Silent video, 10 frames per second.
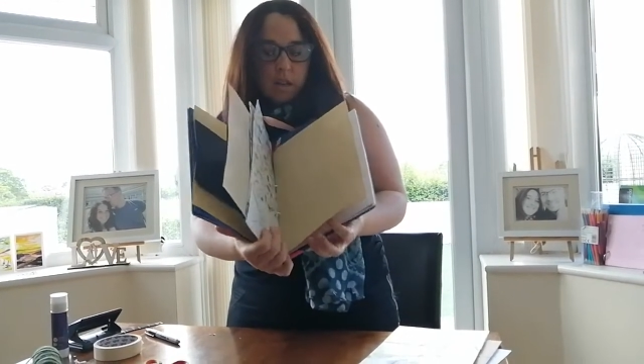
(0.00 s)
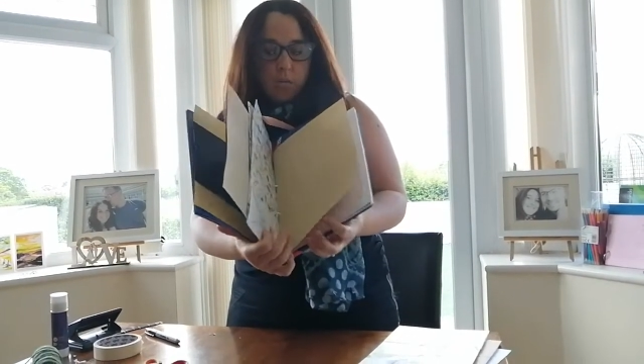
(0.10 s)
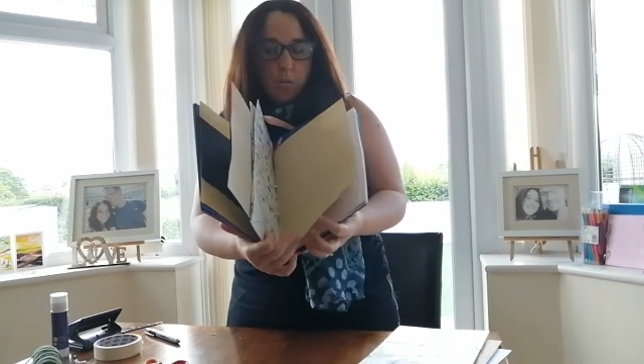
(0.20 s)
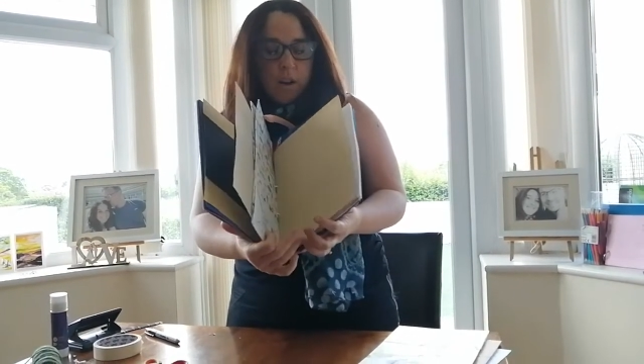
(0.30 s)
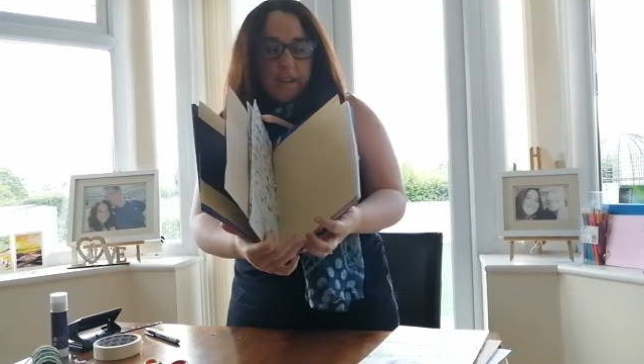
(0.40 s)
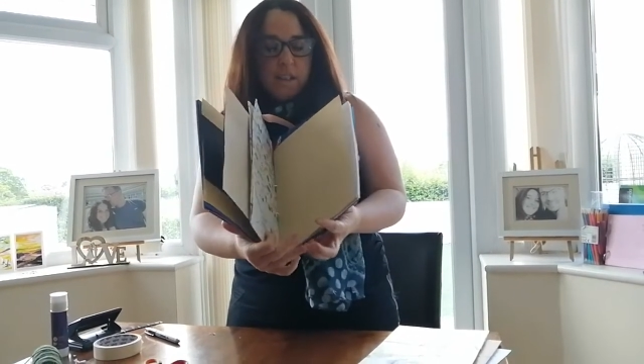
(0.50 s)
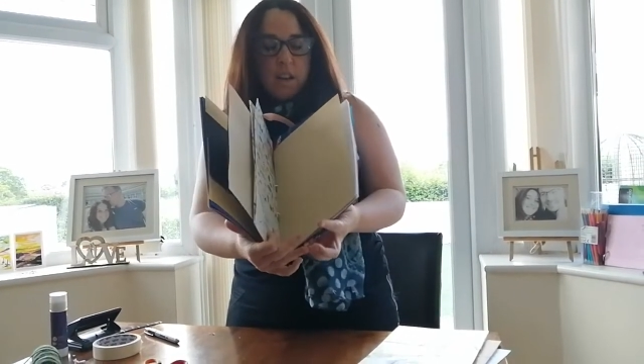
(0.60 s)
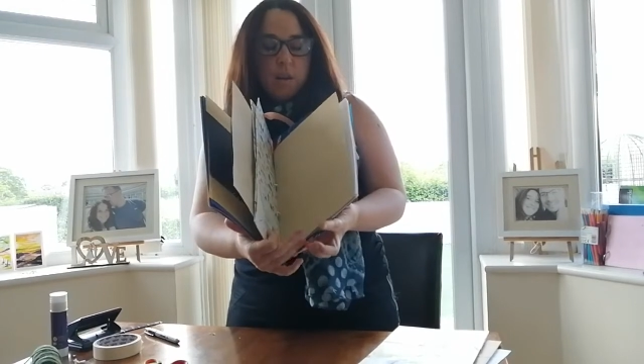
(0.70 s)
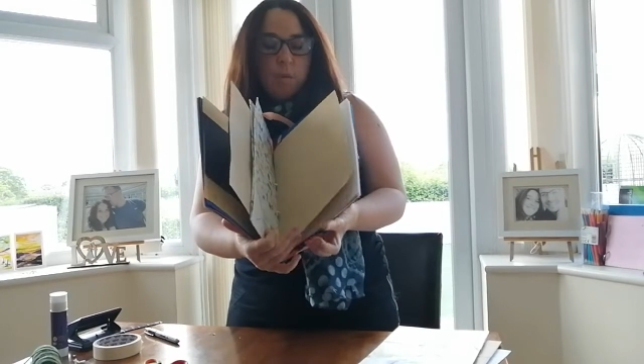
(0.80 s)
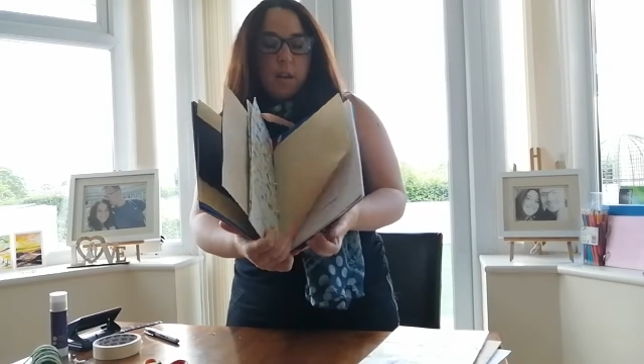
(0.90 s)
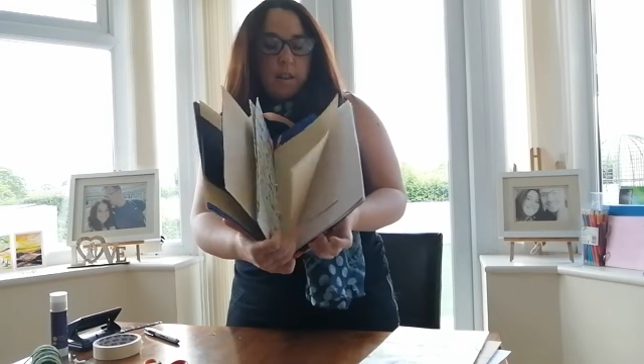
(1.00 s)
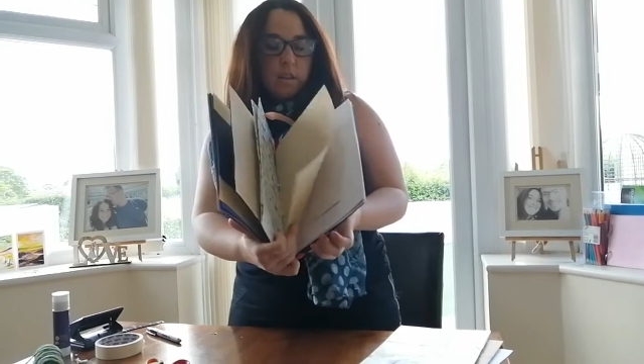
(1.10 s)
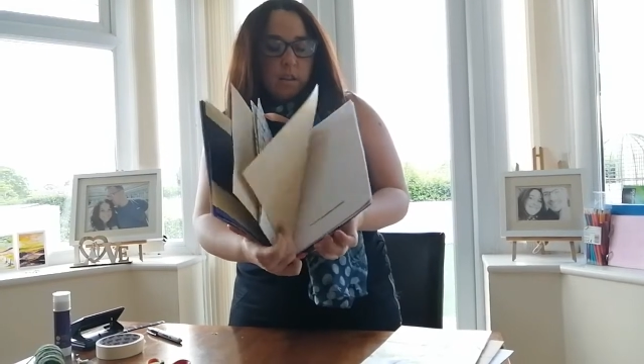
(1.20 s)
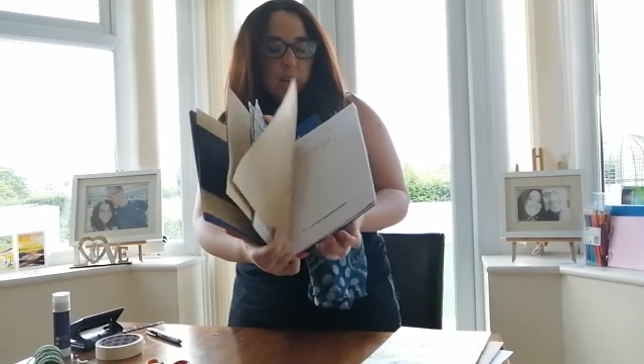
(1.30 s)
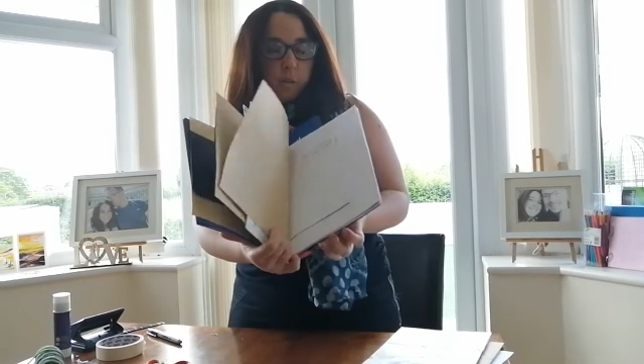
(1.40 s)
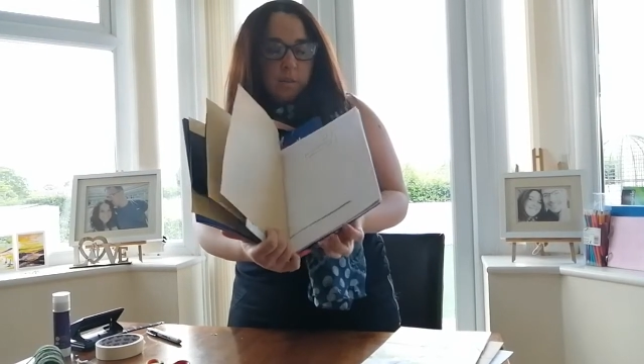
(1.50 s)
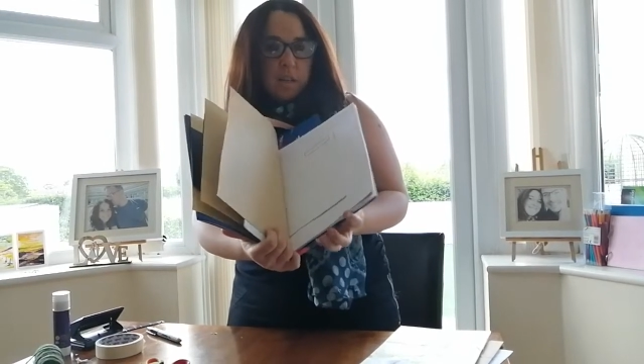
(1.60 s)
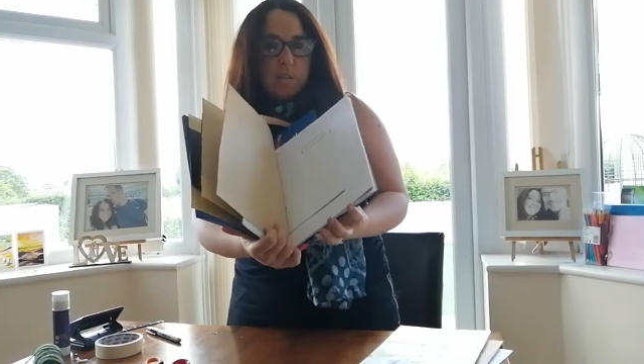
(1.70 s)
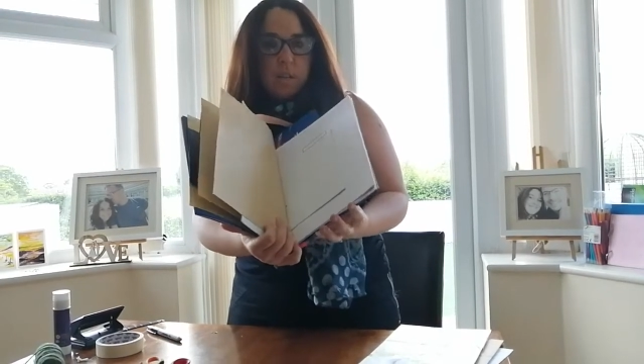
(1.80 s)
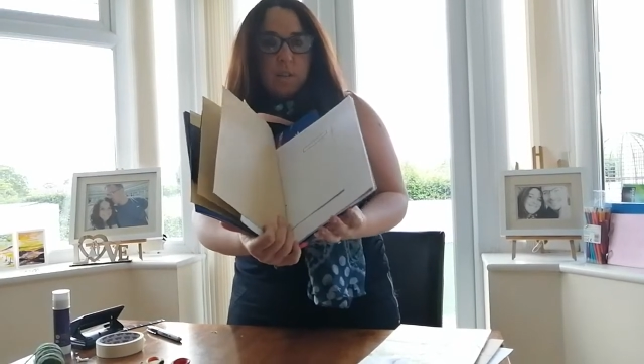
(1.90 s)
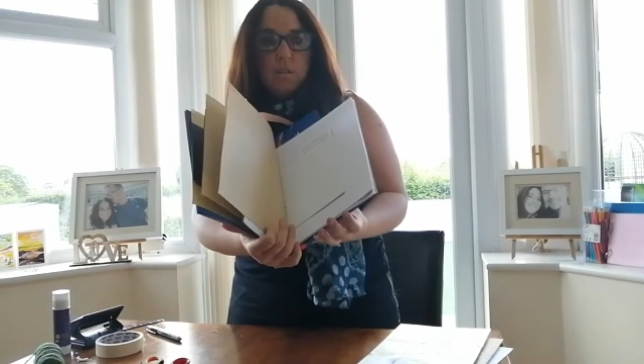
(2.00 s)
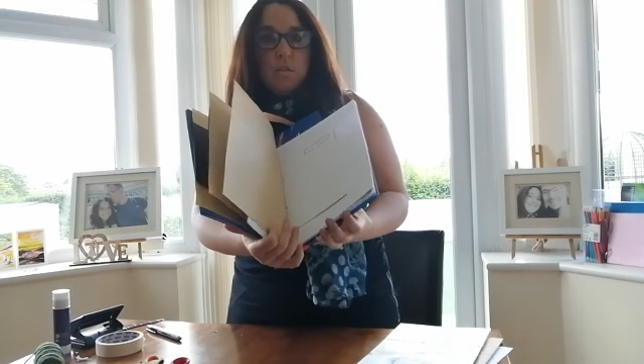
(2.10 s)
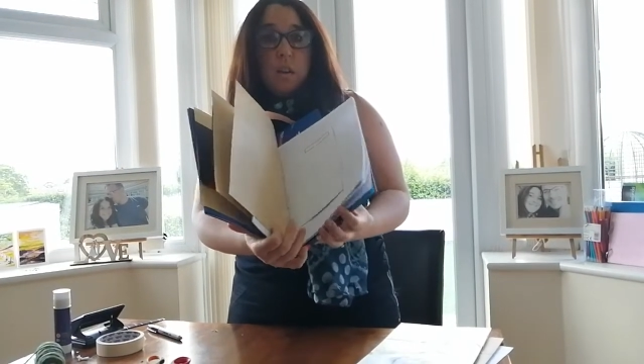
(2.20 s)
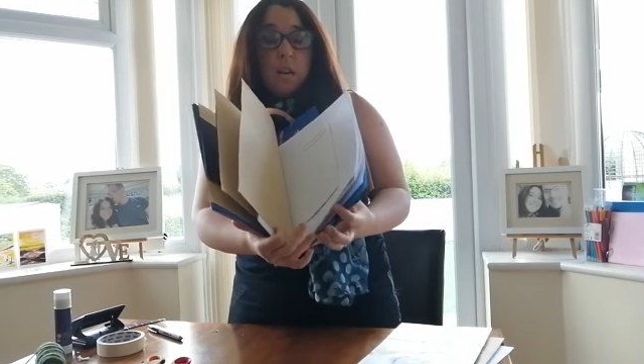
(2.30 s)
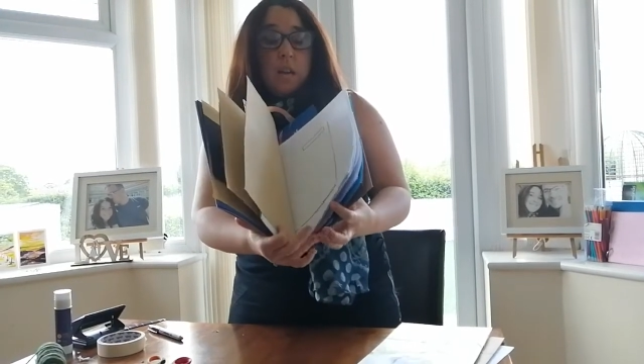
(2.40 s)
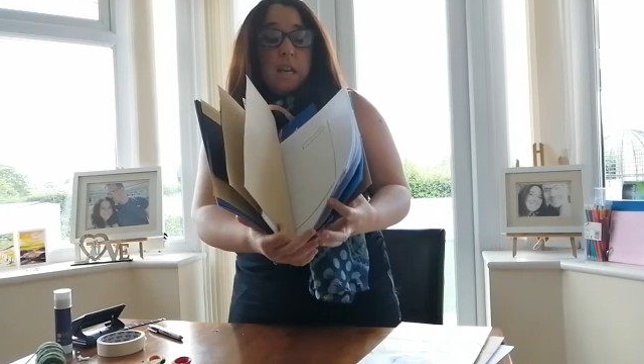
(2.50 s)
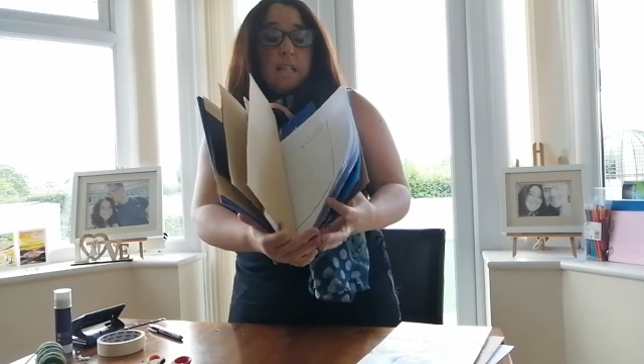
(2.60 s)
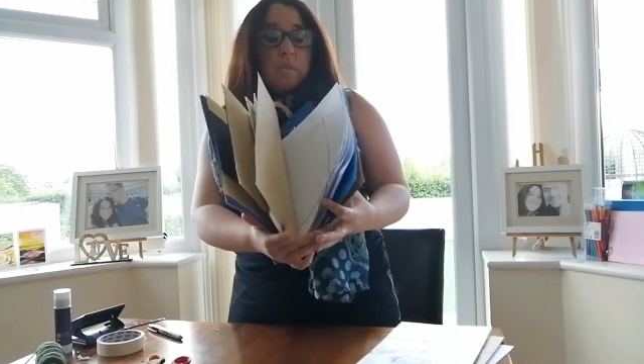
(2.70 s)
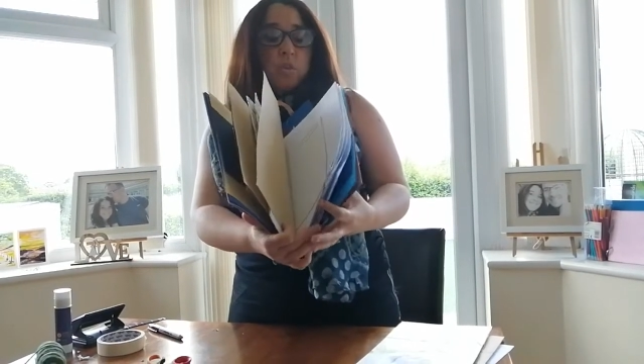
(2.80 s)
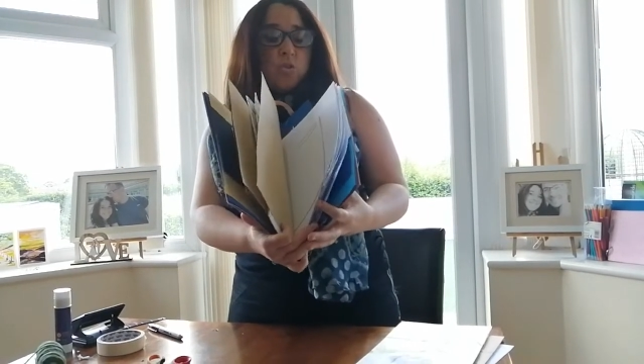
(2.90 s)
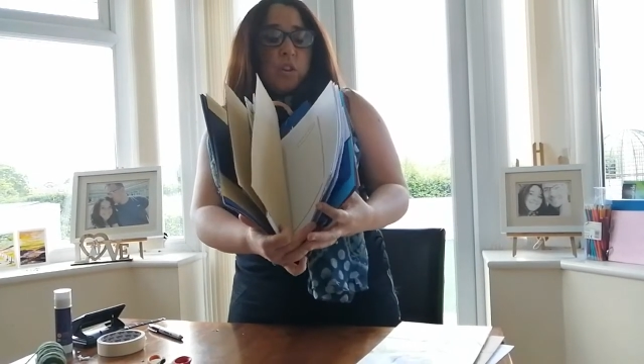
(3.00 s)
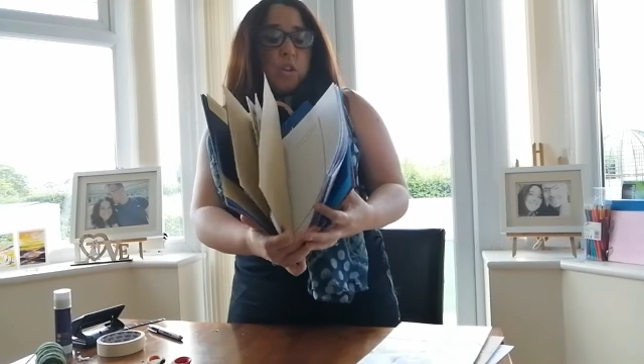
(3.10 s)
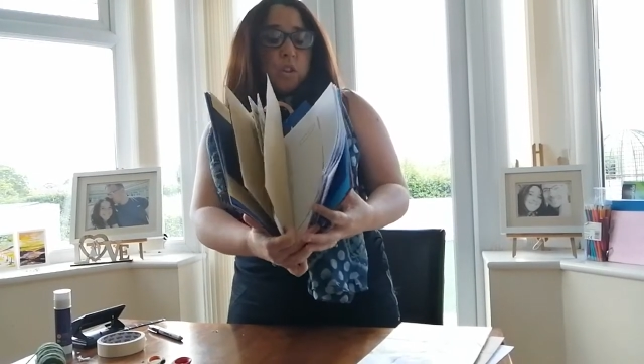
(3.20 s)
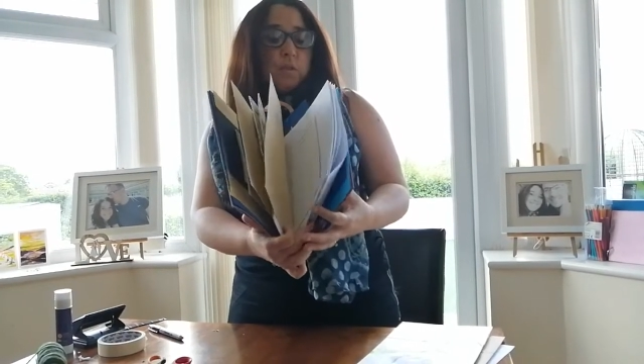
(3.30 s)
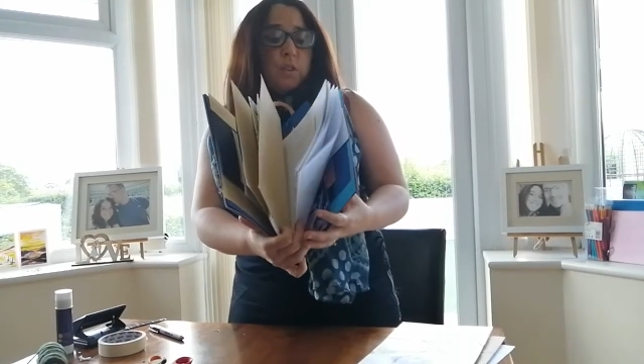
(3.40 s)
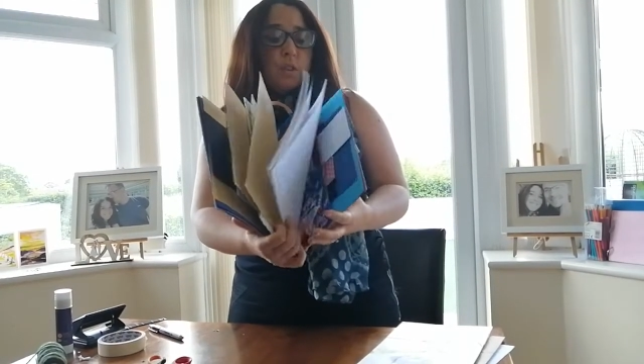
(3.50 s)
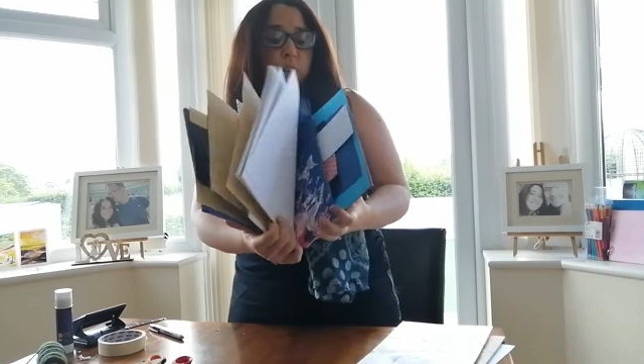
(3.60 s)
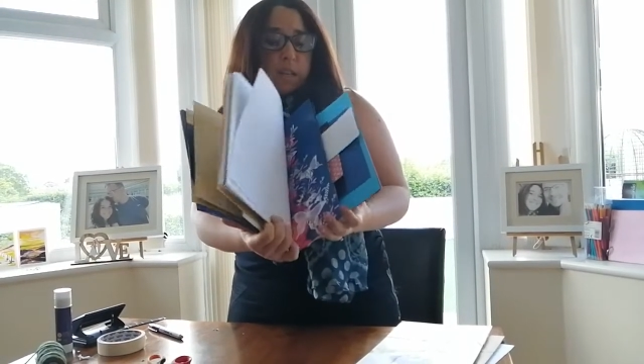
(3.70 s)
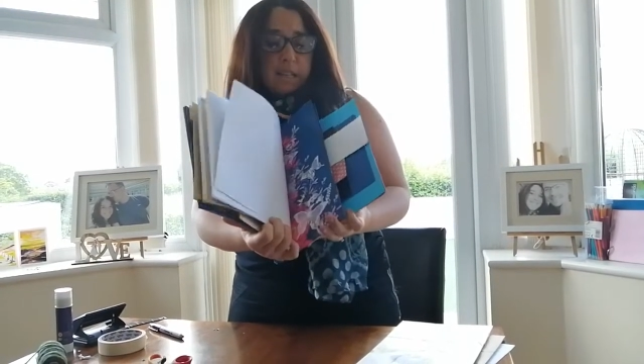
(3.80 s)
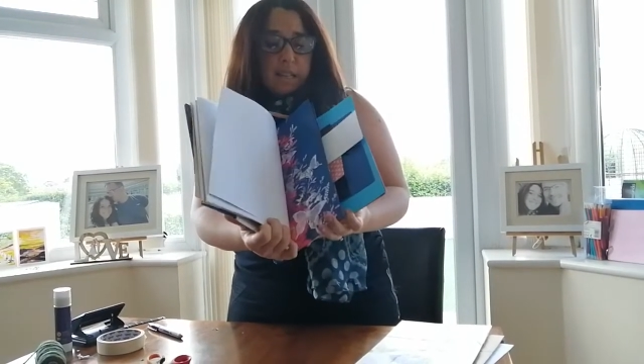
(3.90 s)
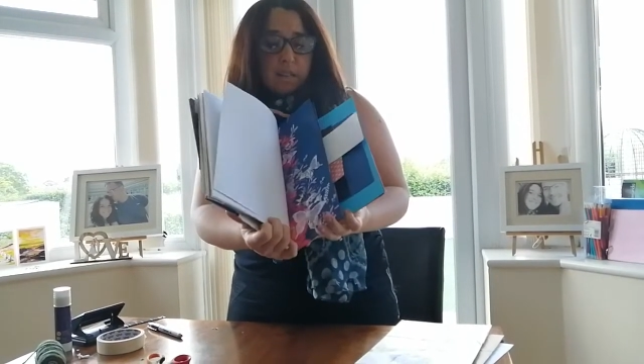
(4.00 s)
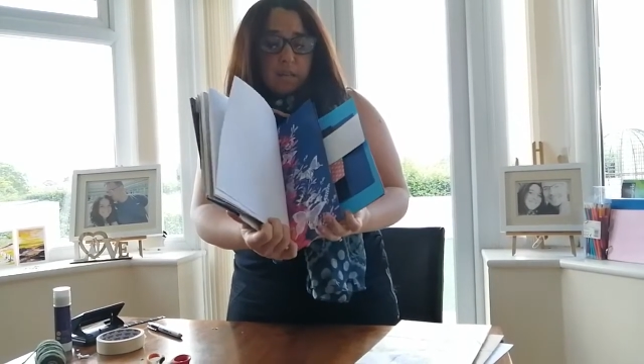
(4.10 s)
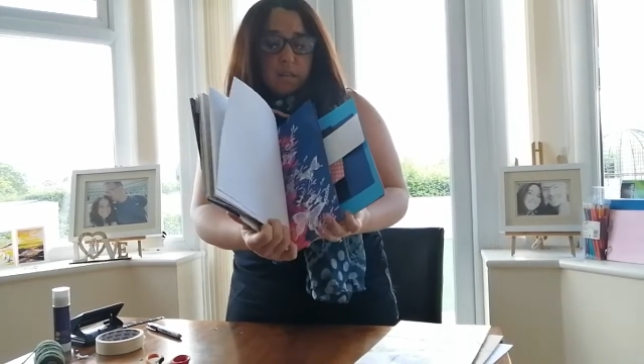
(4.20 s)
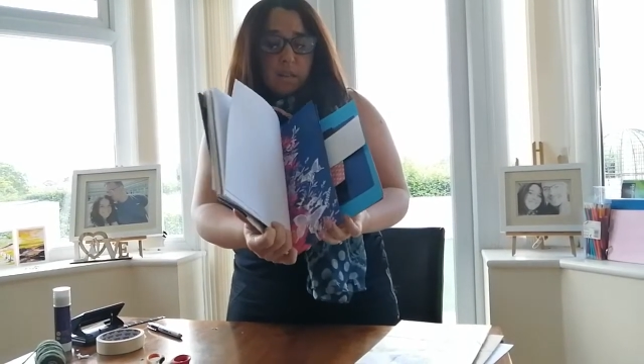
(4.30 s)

I'm well excited by that. So every time I do demonstrations for you guys now,